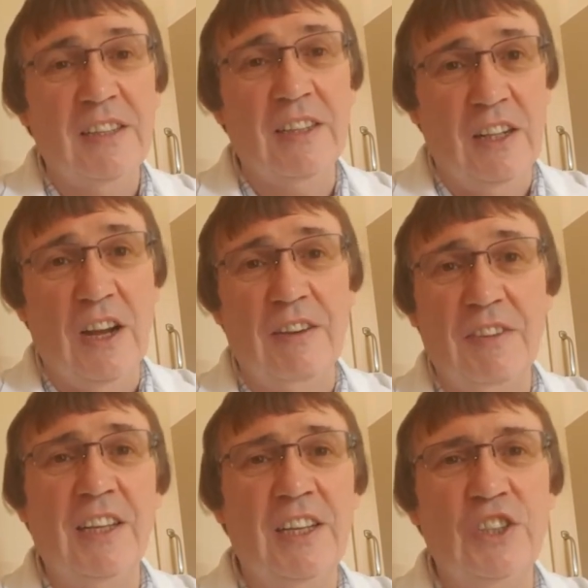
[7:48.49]
the life
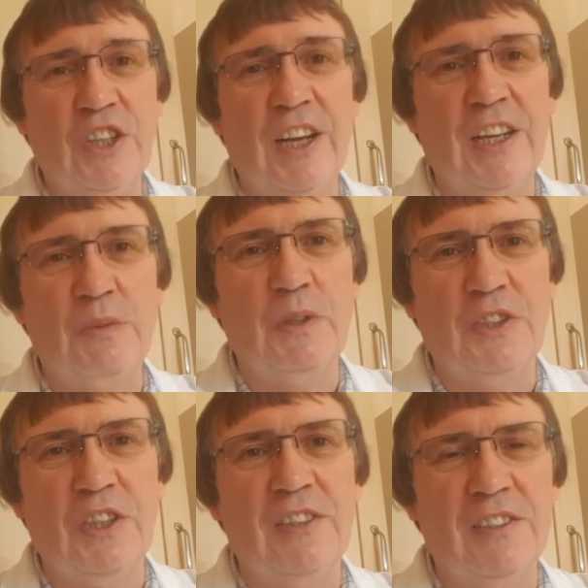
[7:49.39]
that he shared with
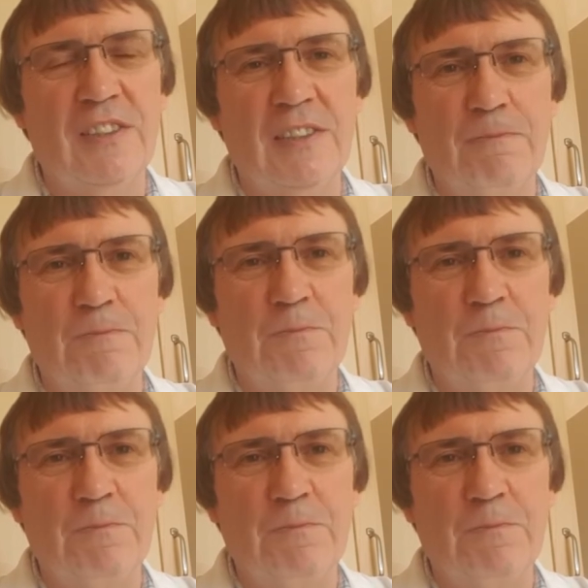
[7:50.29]
Jesus.